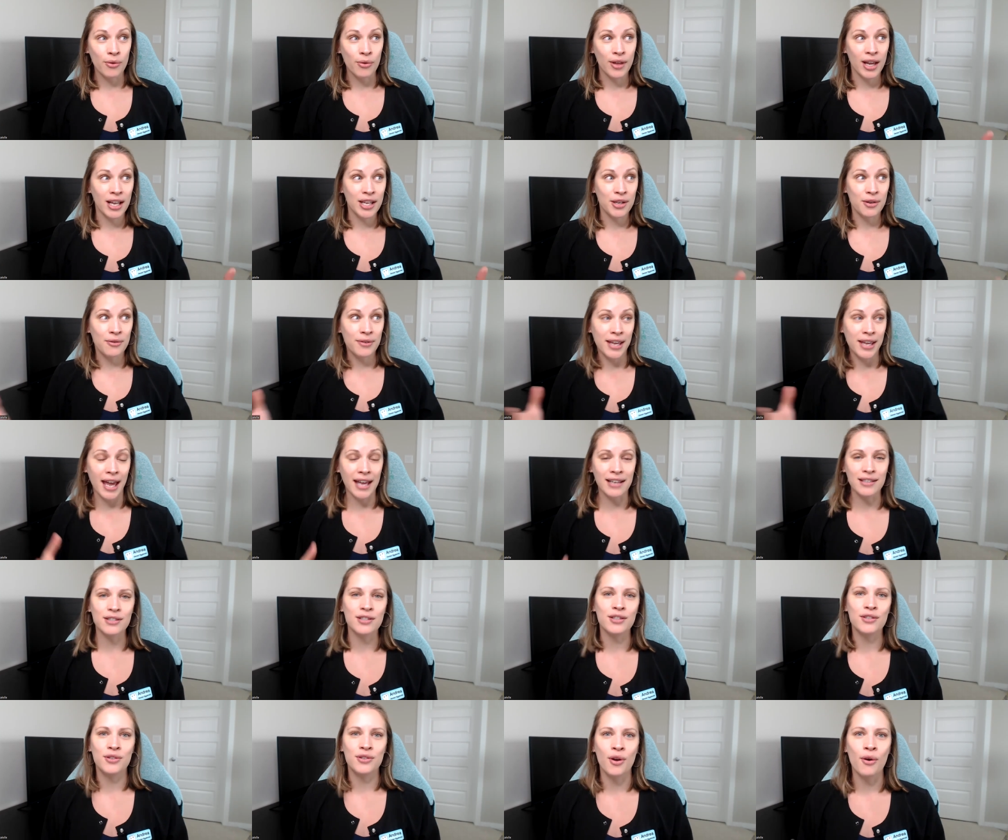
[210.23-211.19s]
Well, then you
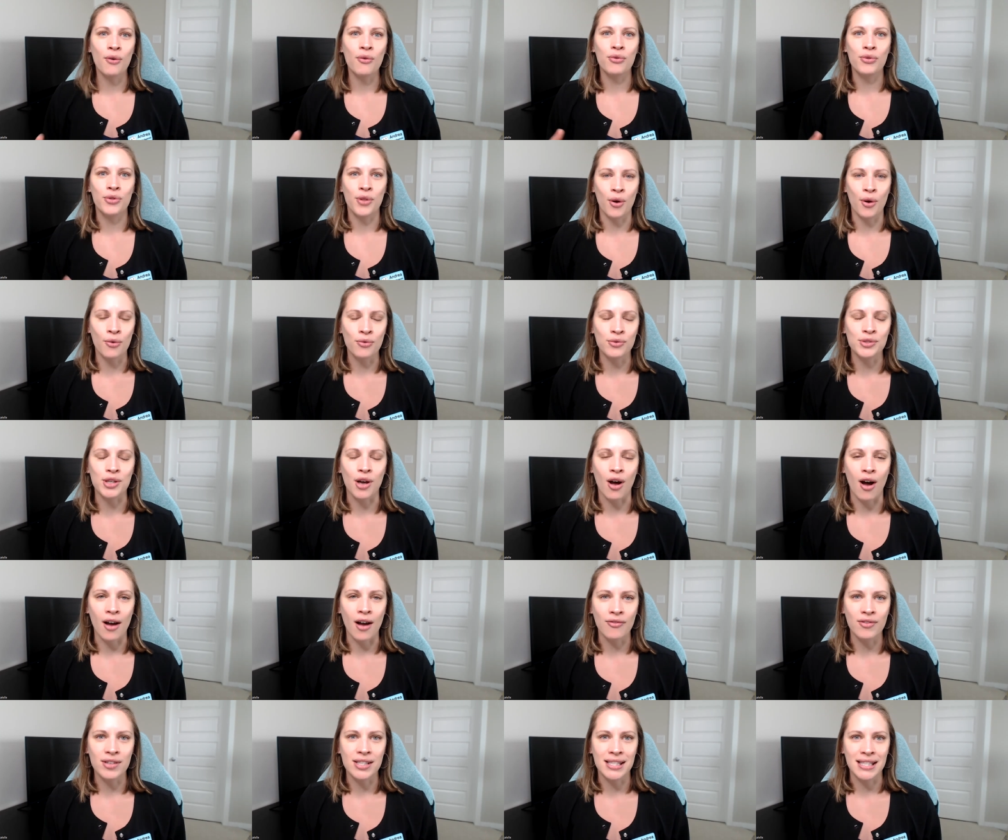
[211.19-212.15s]
get to know those
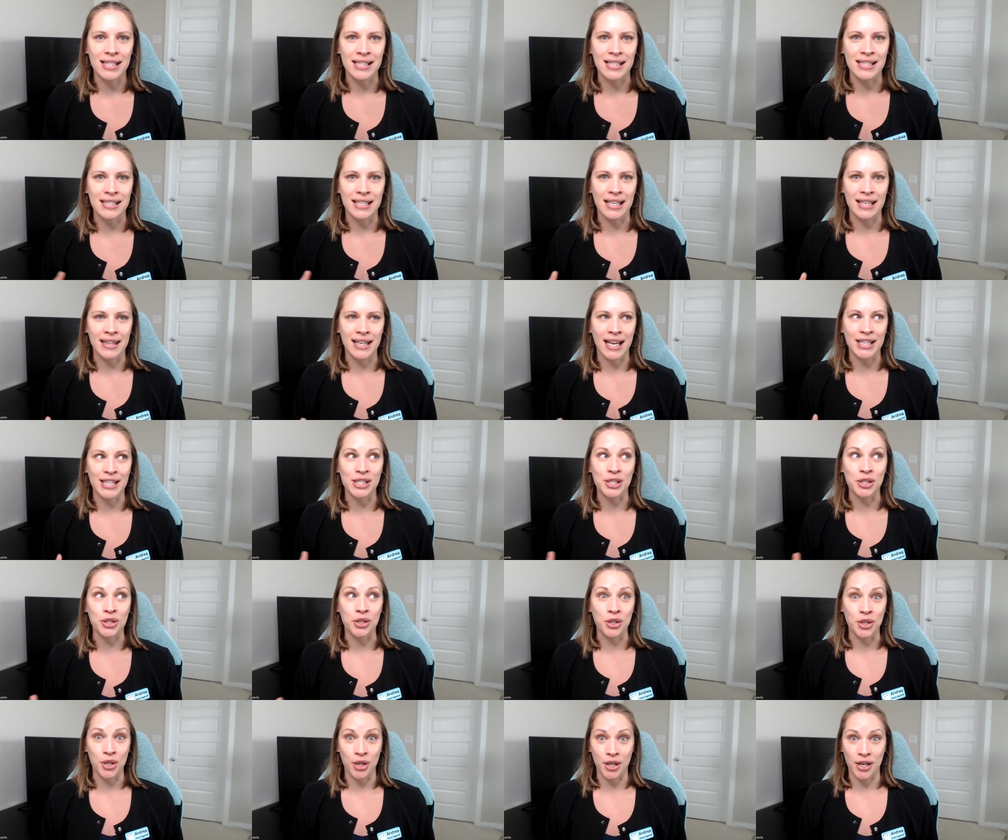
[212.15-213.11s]
offices and
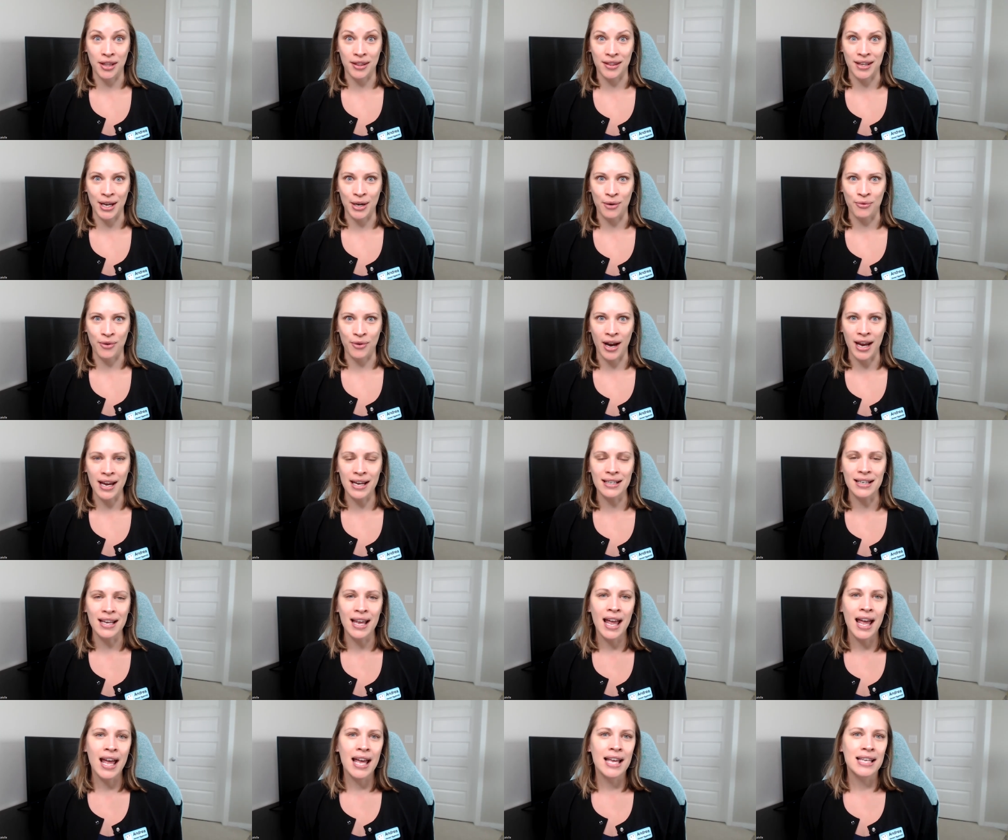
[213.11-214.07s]
that's a good thing,
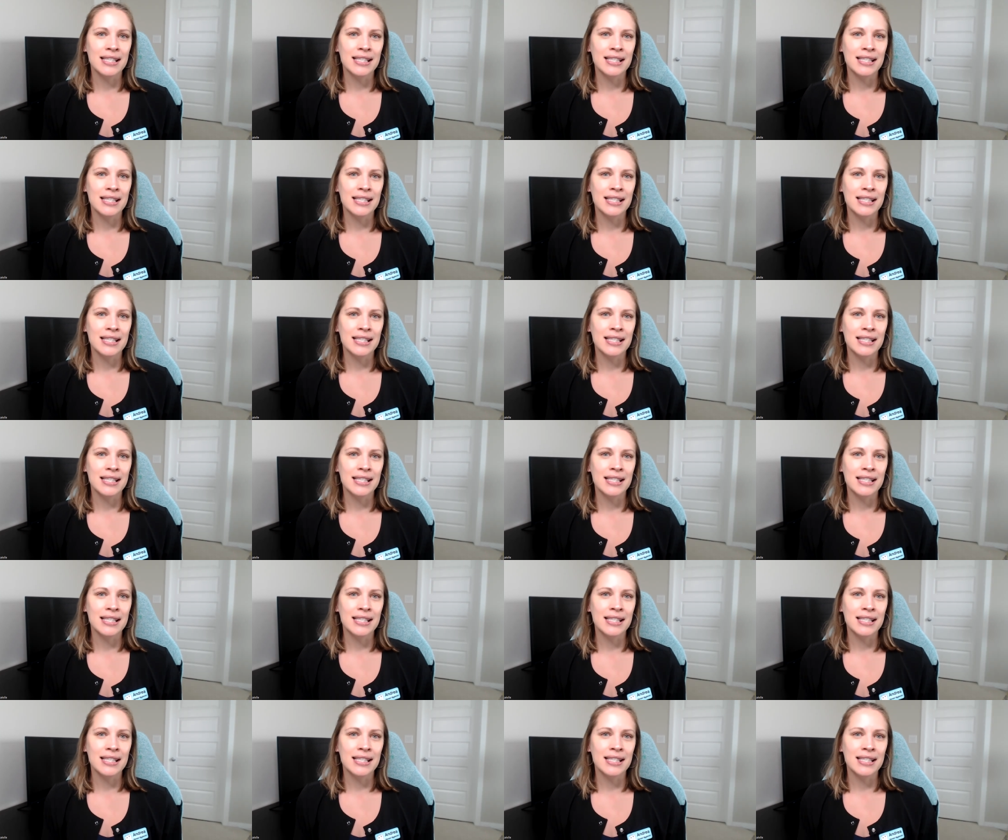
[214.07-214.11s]
right?